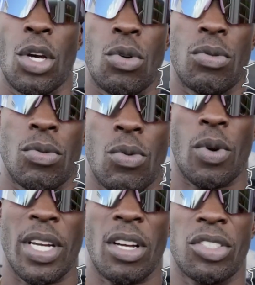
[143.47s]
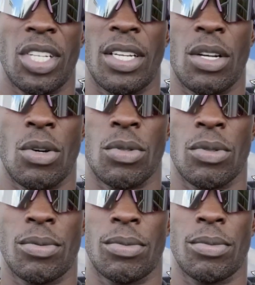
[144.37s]
No, why y'all saying no?
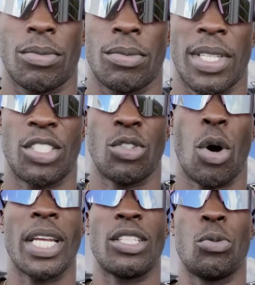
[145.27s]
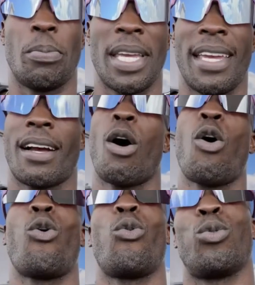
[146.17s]
They too, oh, they too big.
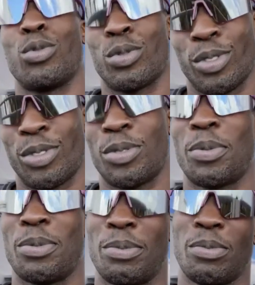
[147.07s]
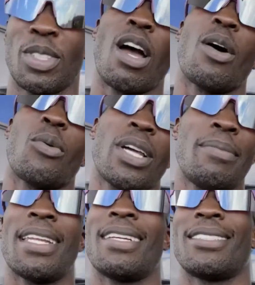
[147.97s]
Oh,
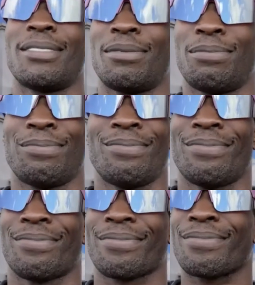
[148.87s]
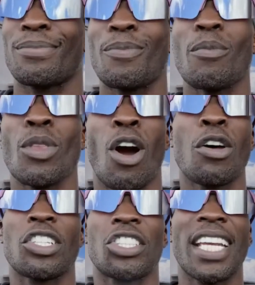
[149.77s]
wait a minute.
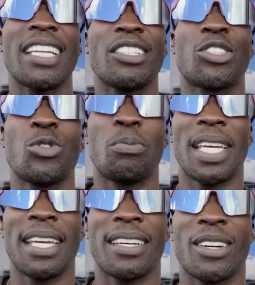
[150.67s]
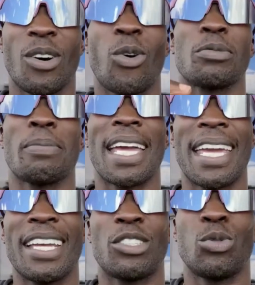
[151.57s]
Are the shades too big or is my
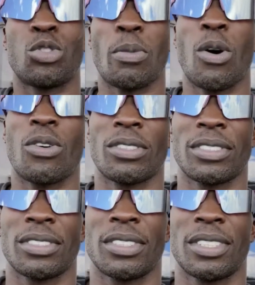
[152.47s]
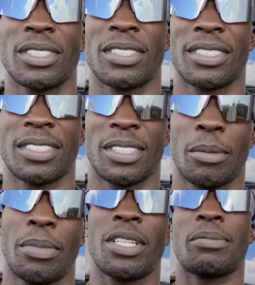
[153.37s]
head too small?
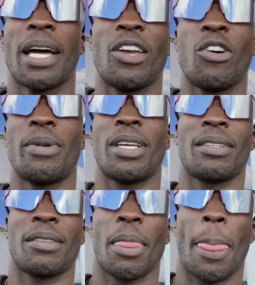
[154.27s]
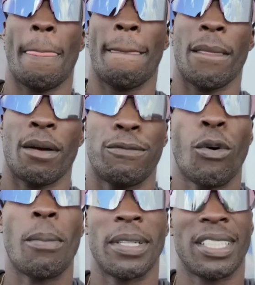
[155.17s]
Because my helmet,
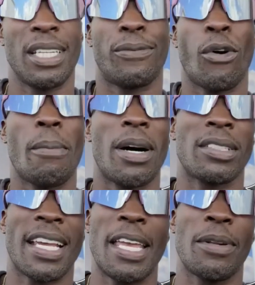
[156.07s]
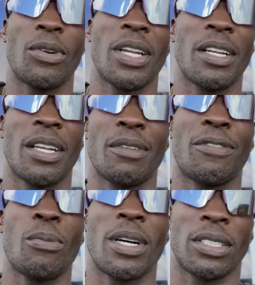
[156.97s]
four months. See, four months. I ain't been on there
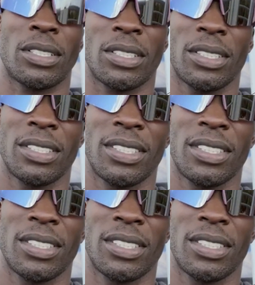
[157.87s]
in four months.